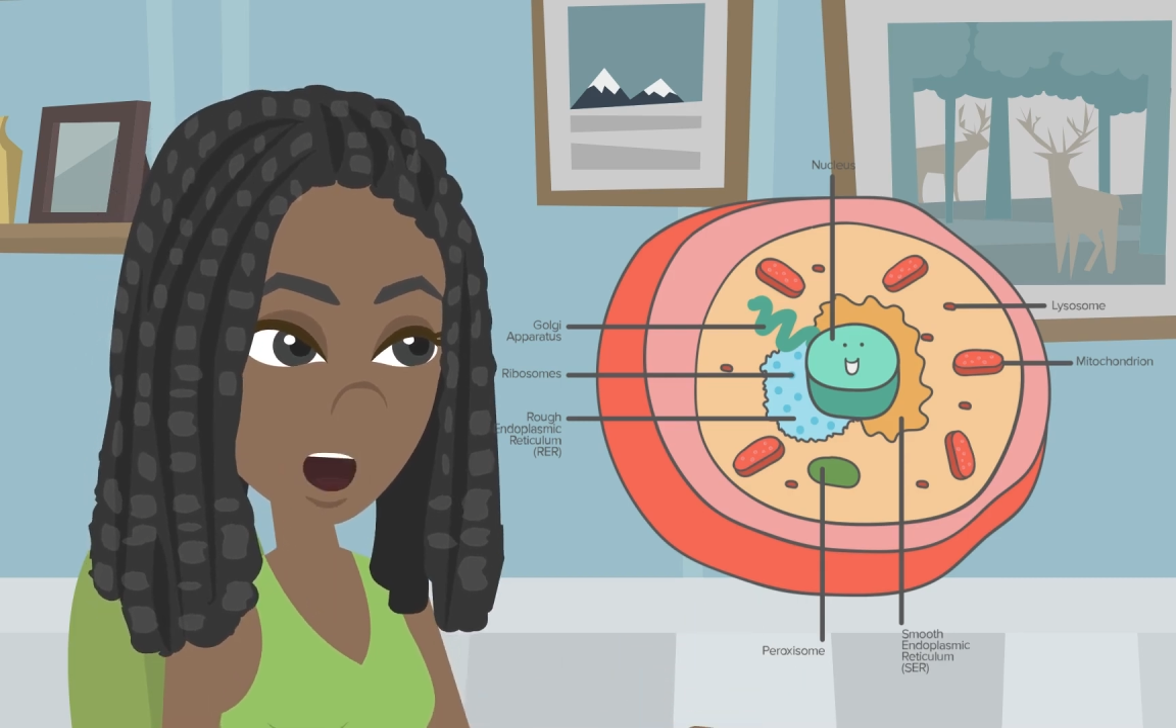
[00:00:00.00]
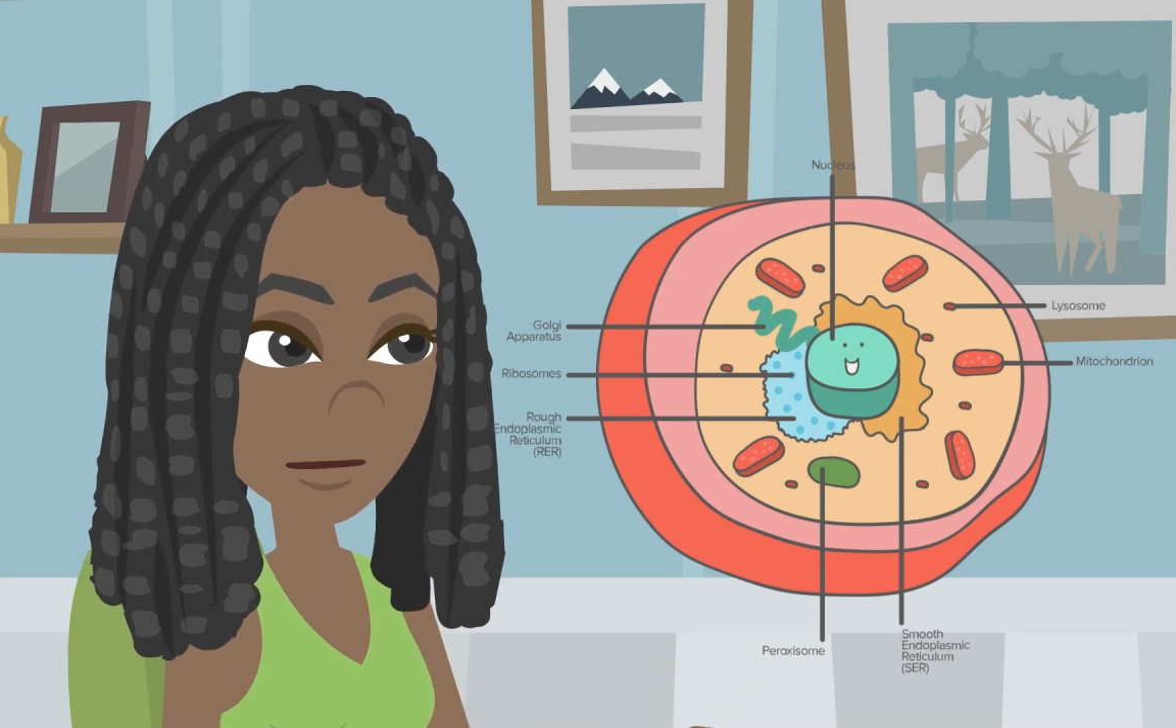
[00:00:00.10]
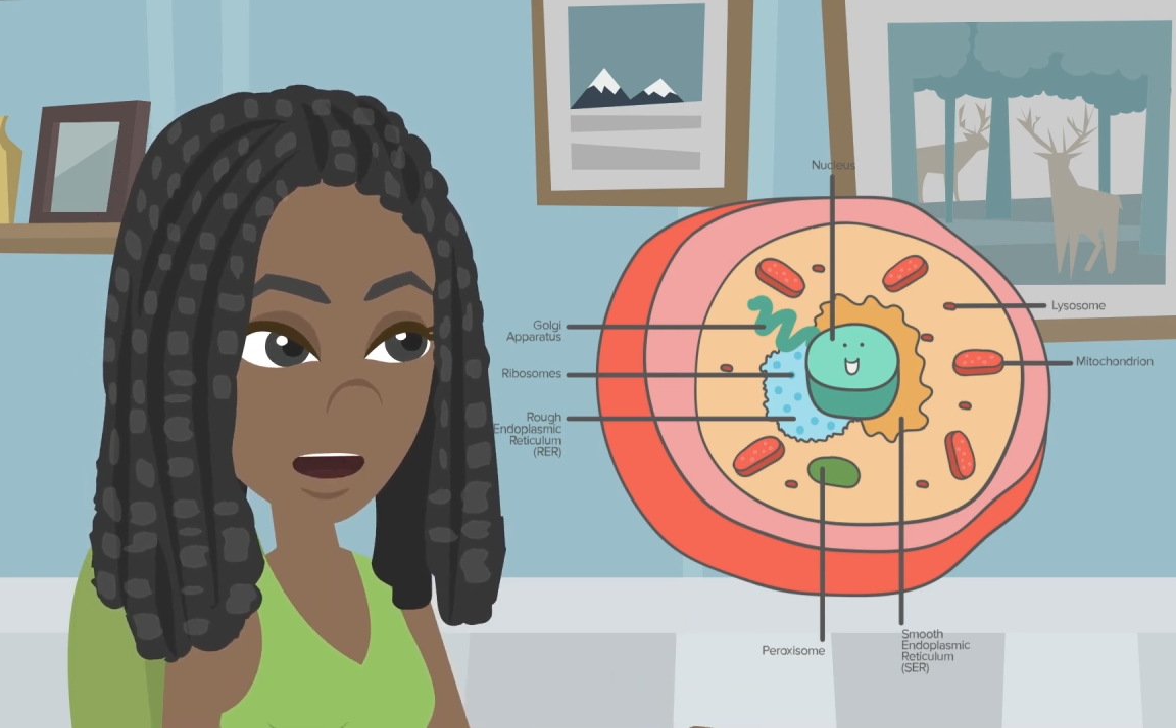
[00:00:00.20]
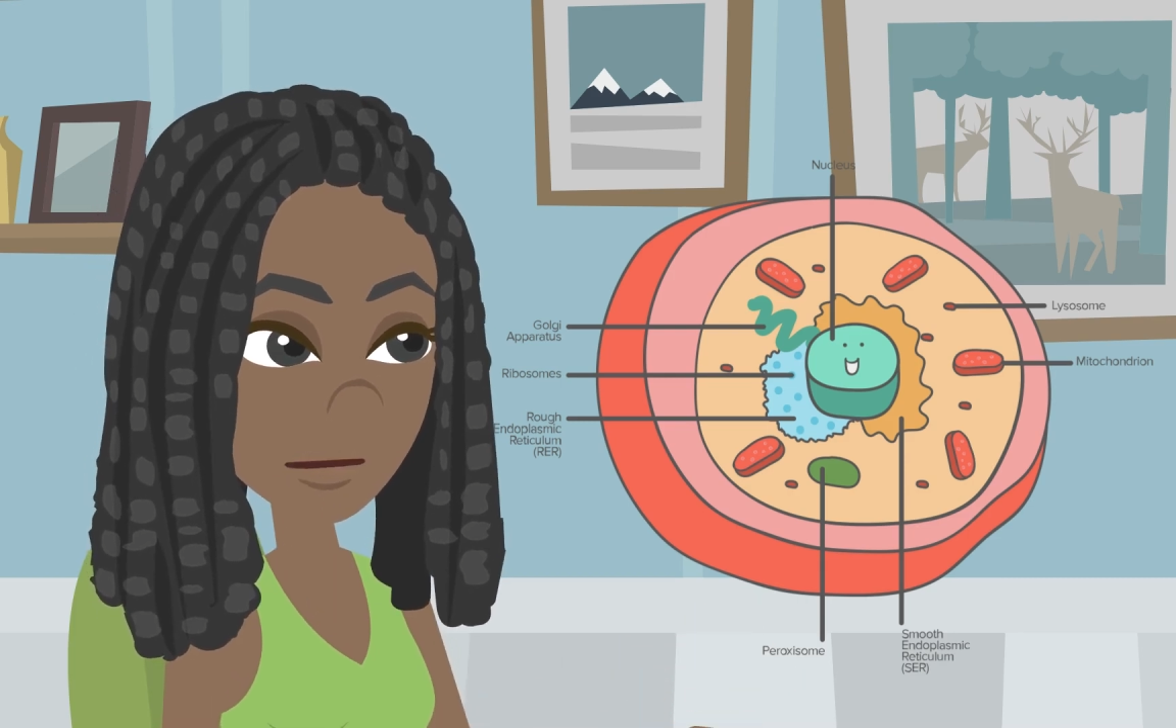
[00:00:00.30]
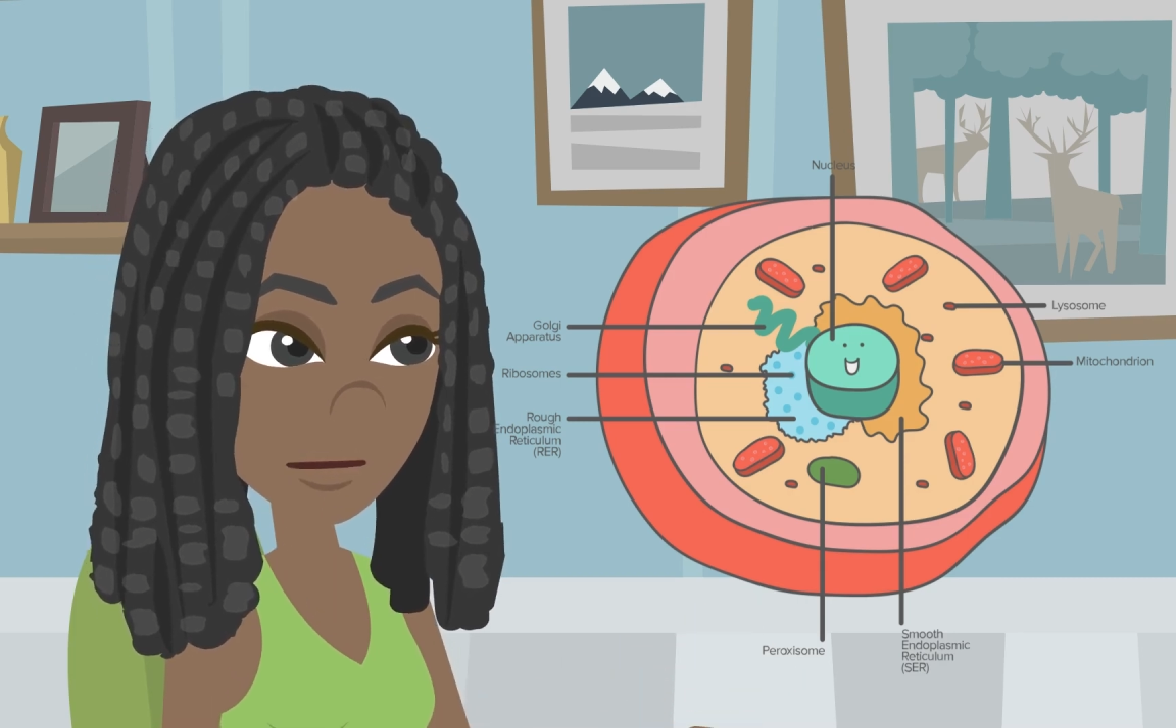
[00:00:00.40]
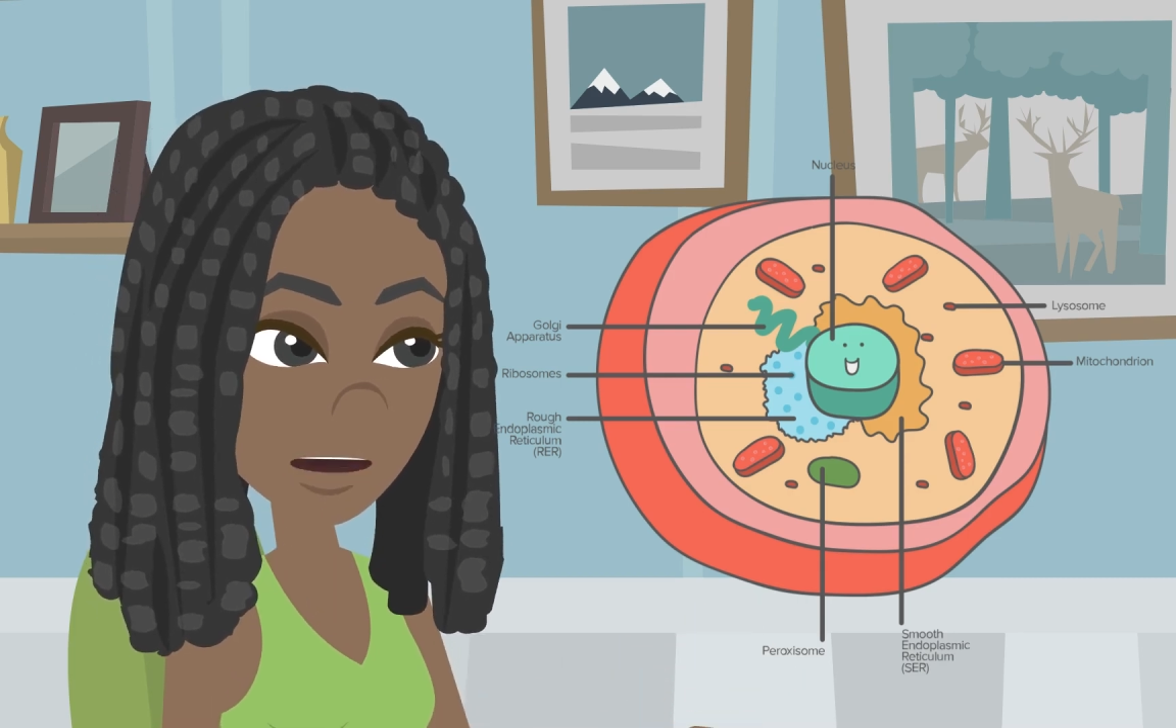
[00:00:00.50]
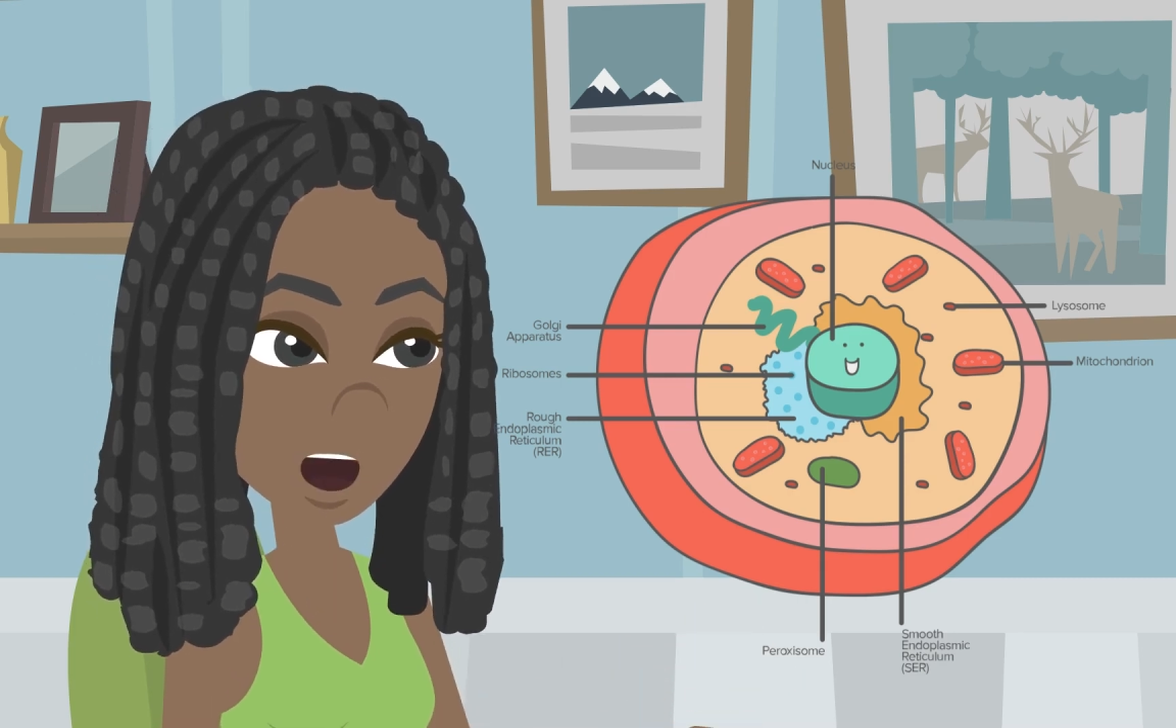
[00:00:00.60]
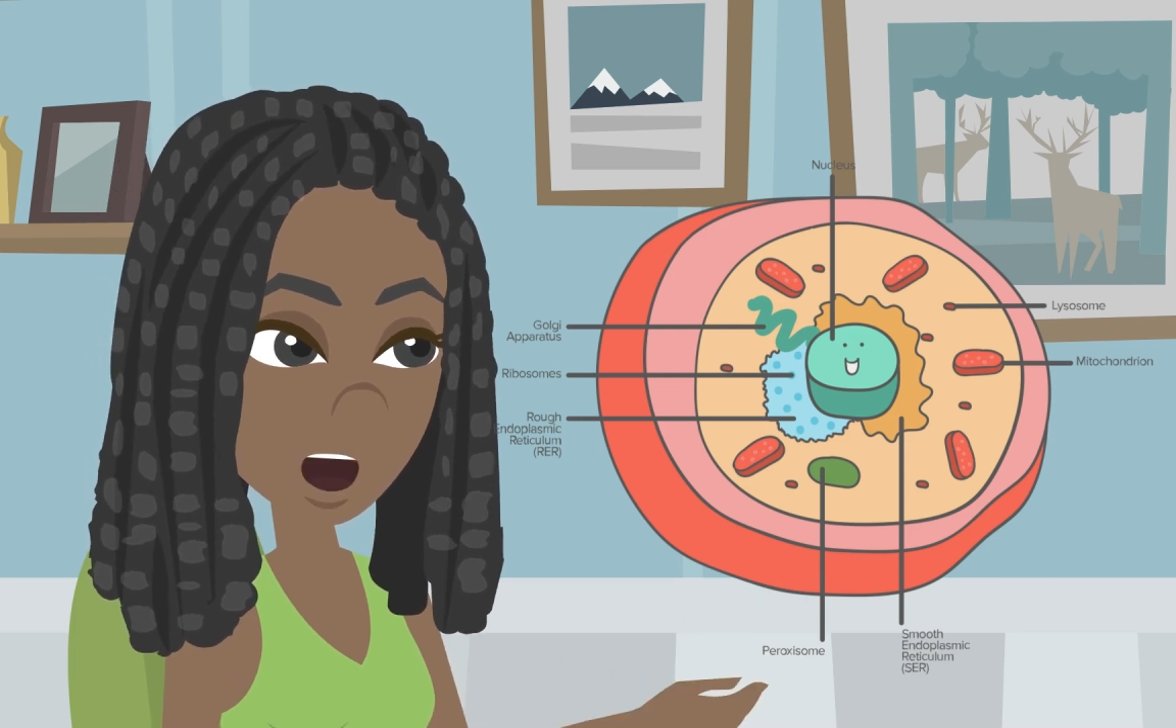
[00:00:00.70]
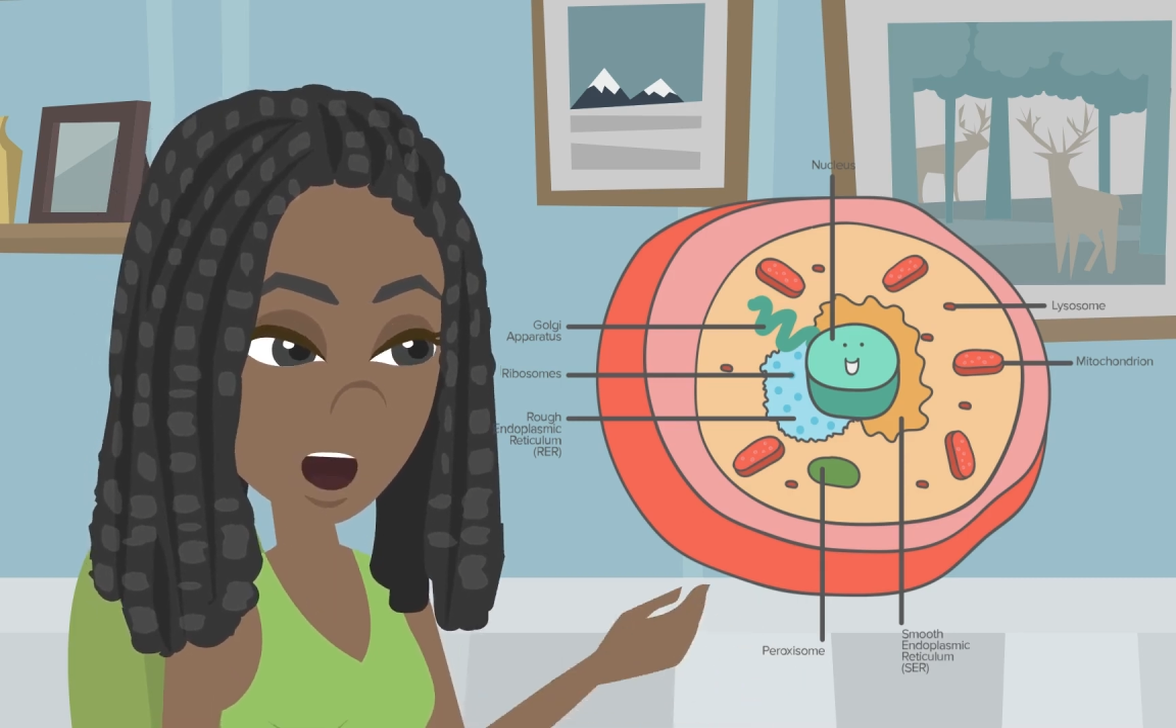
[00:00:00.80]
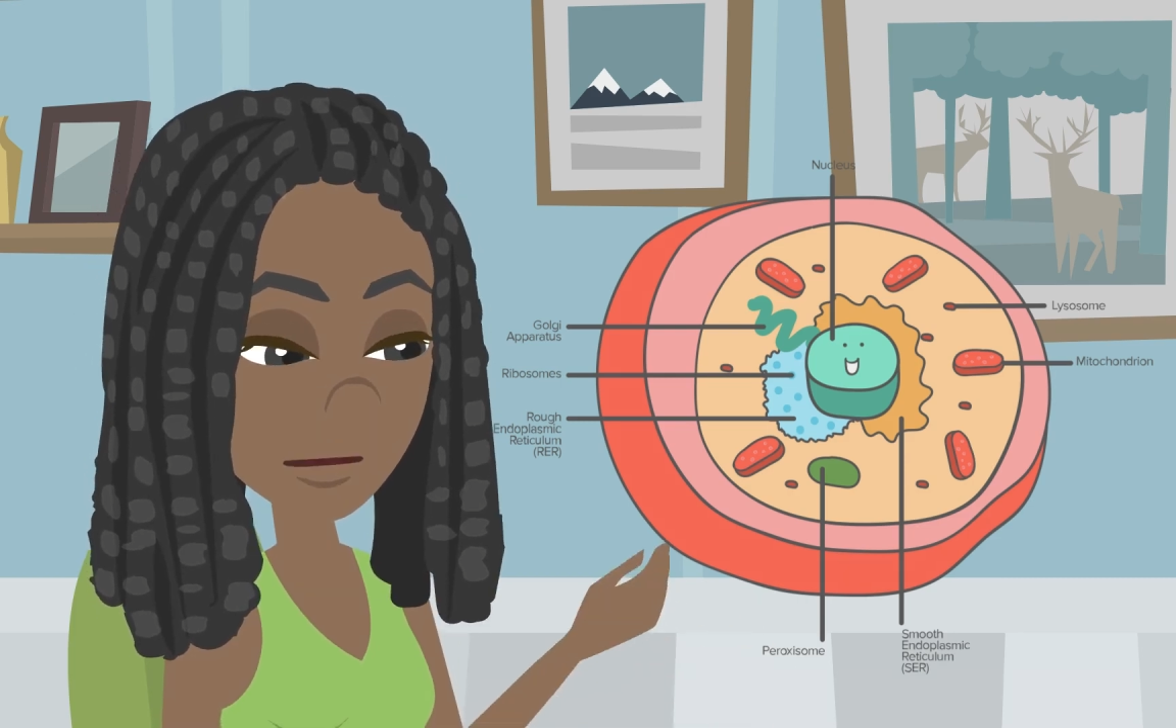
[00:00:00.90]
that helps
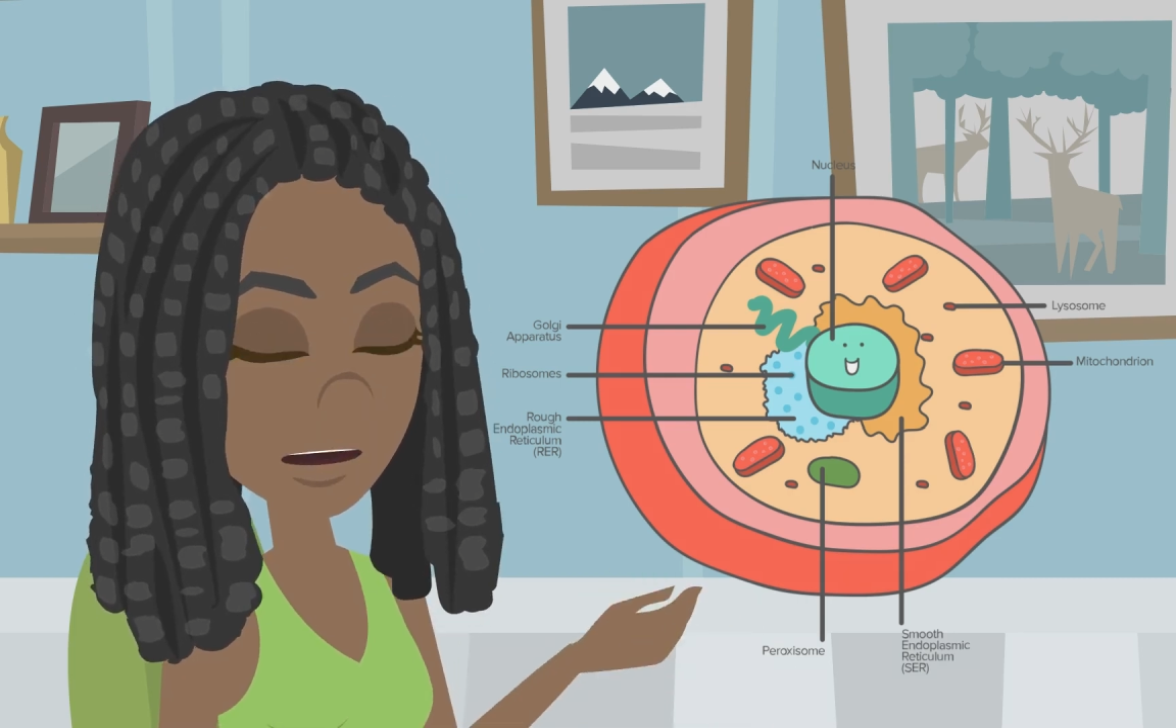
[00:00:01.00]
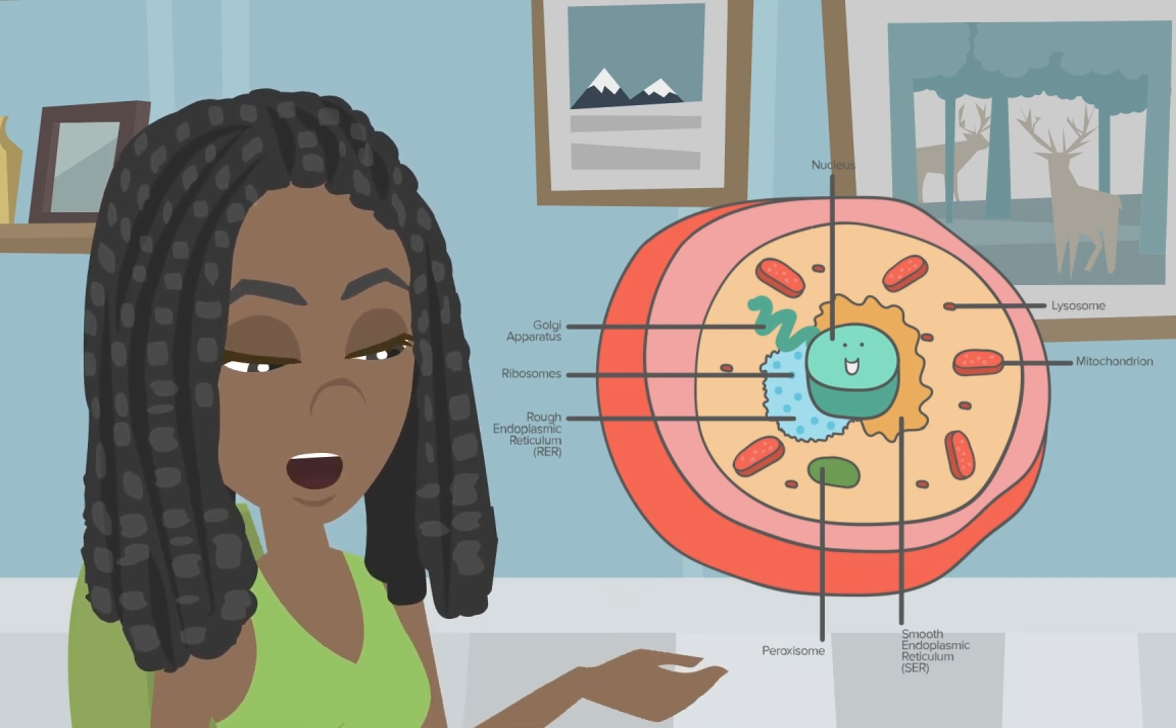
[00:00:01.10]
carry out